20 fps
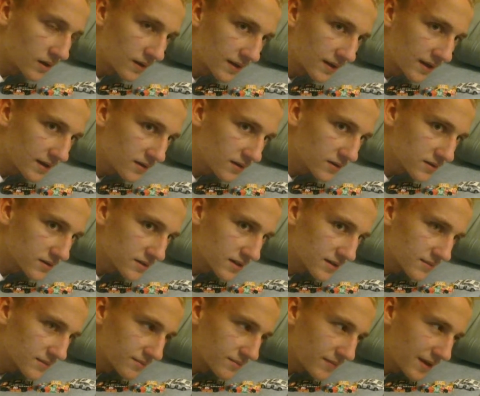Okay, it looks like
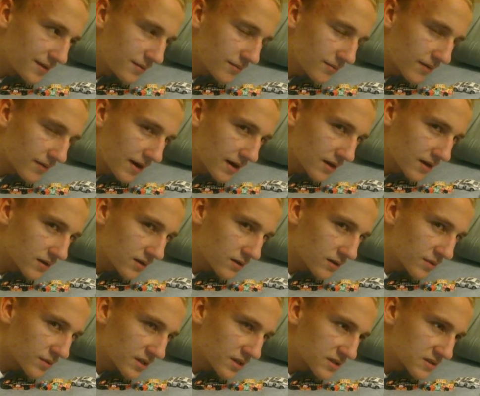it may be raining a
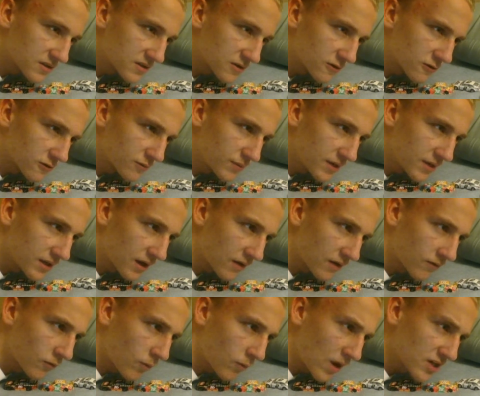little bit, so be
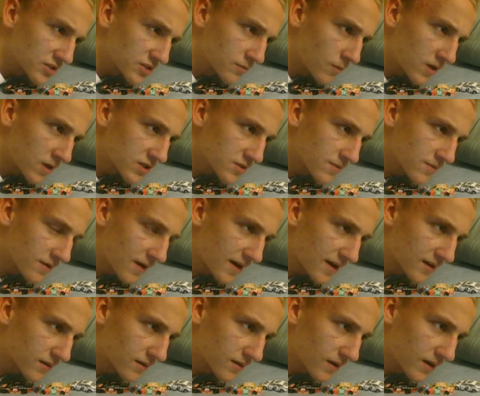careful. Watch him, the
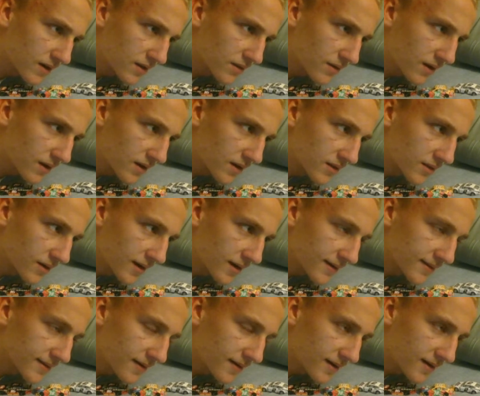wreck, and the wreck, and the wreck, and the
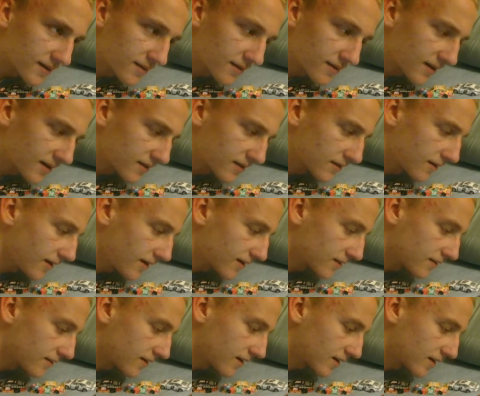wreck, and the wreck, and the wreck, and the wreck,
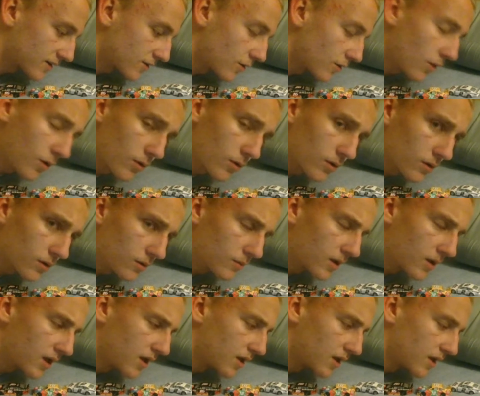and the wreck, and go low, go low.
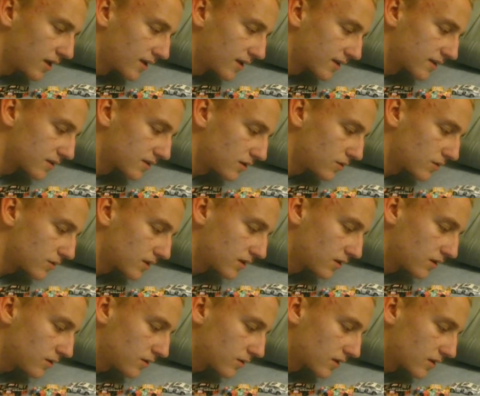Get low, get
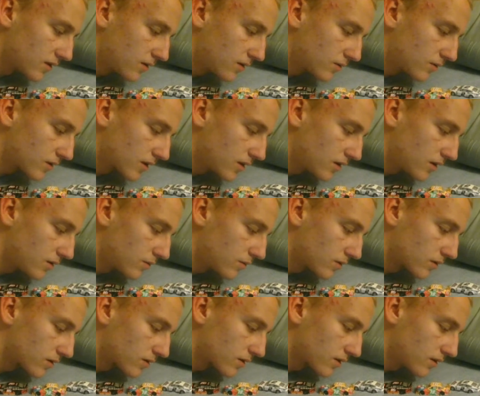low, get low, get low,
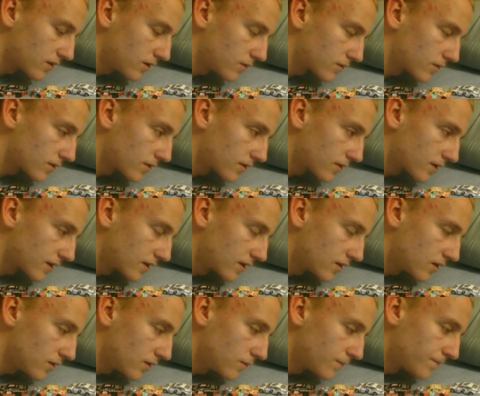get low, get
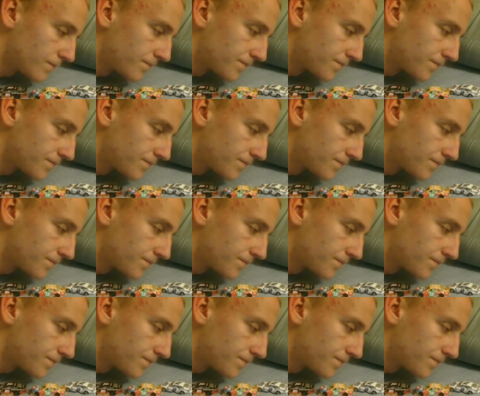low.